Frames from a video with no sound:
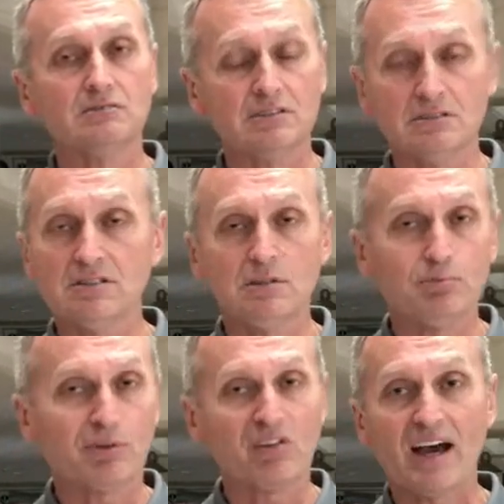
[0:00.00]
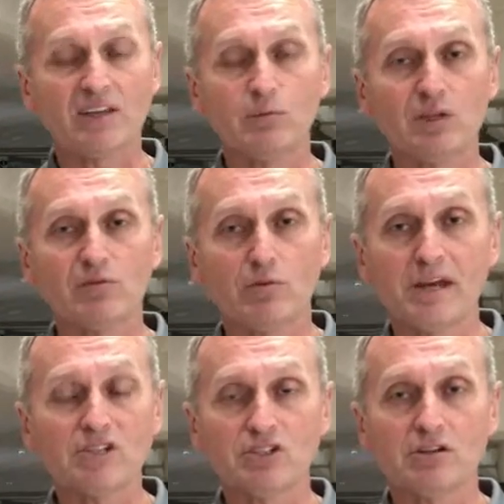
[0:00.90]
You need to provide them with
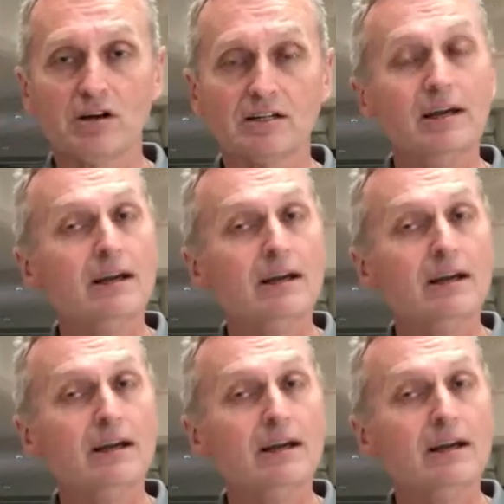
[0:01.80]
information on